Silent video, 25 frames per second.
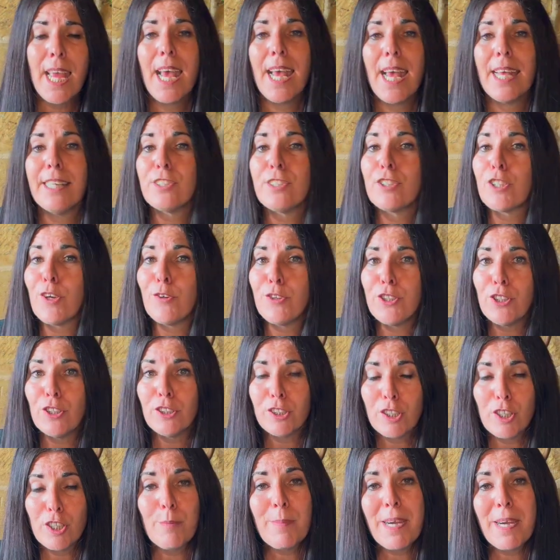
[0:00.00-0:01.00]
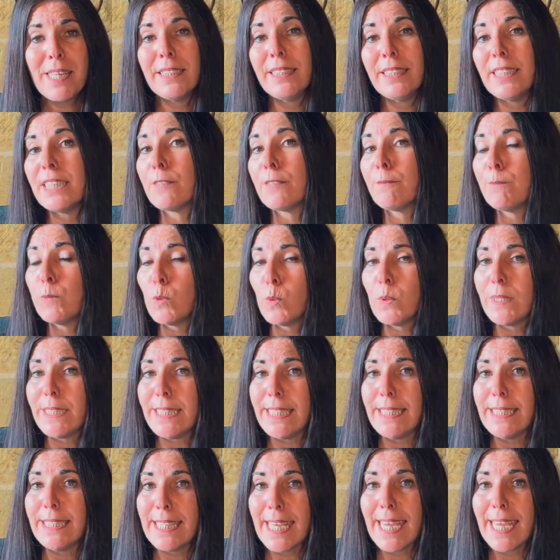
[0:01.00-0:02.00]
And so you'll come out of this
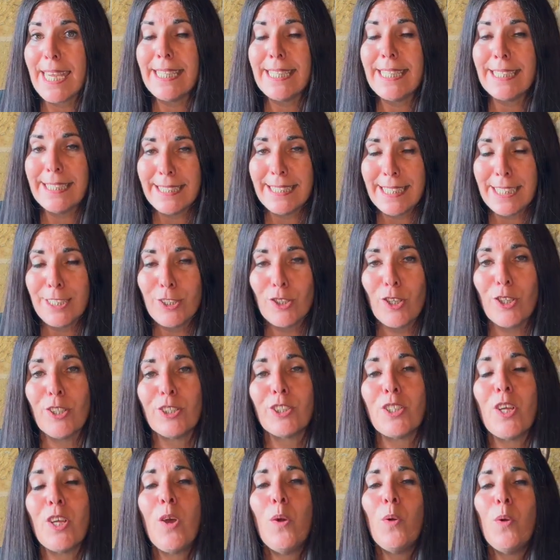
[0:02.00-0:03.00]
14-day detox